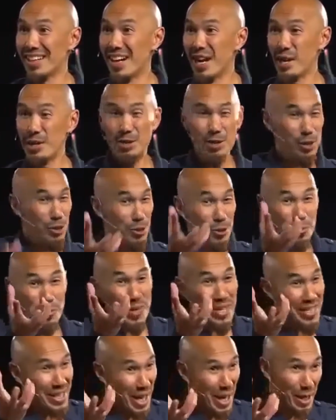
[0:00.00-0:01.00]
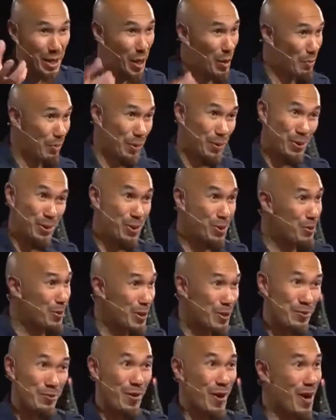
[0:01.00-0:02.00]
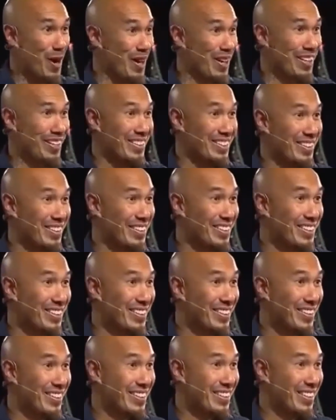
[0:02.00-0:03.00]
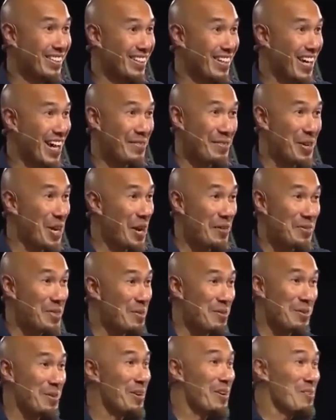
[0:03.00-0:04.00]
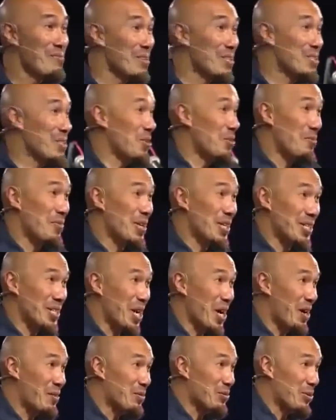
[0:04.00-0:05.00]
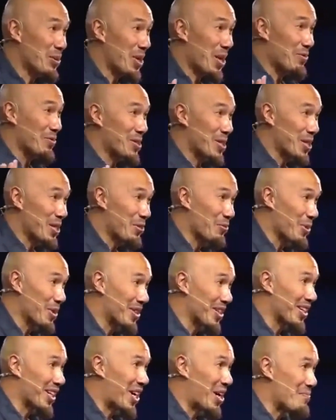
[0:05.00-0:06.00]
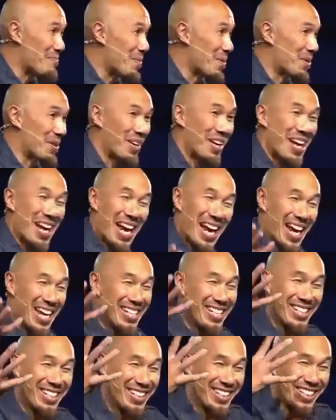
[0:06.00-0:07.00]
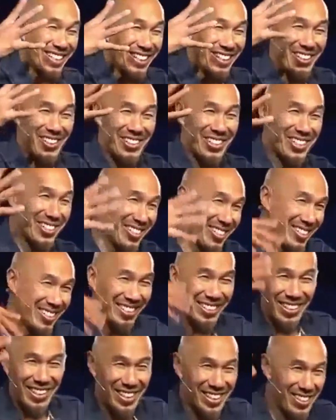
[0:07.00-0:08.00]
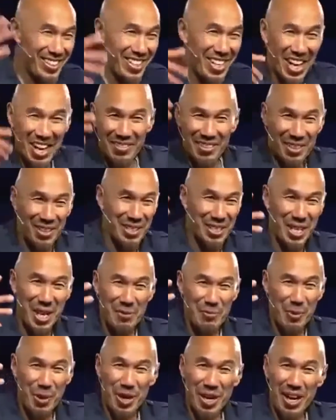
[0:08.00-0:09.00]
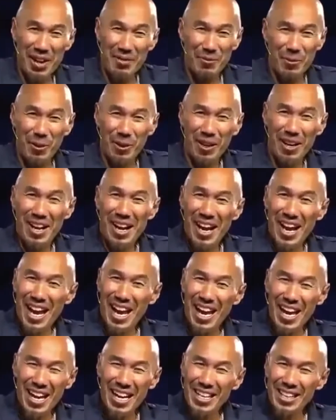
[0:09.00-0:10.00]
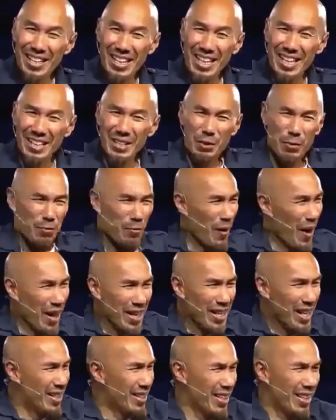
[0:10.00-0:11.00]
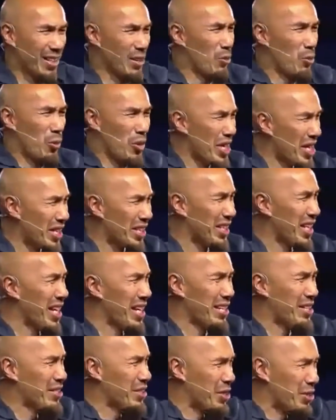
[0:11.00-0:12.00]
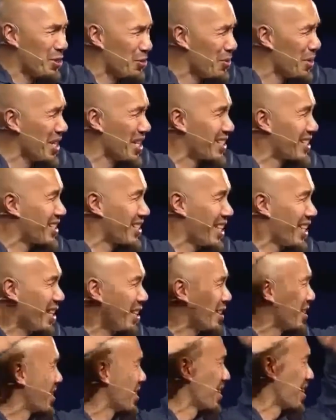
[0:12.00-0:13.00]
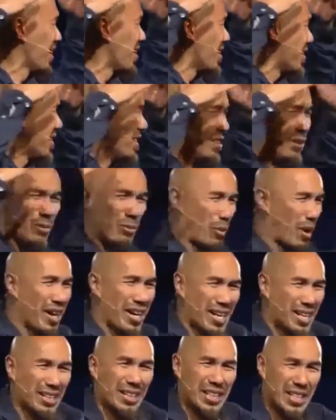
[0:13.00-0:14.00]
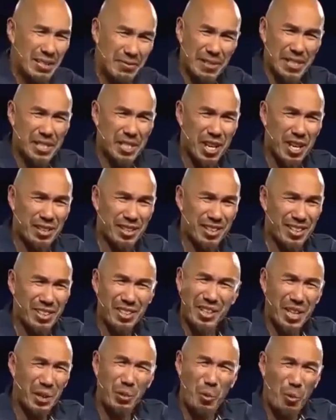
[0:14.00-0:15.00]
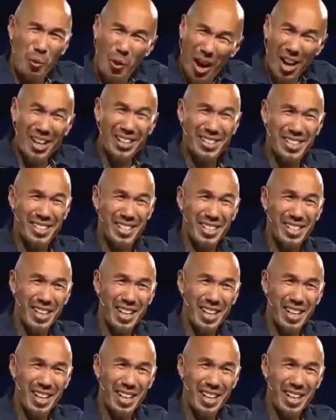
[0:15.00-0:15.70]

that couple's doing fine. I mean, haven't there been so many times where you have dinner with a couple and you have a good time, whatever, and then you find out like a week later, 2 weeks later, that they're ready to leave each other, and you're like, what?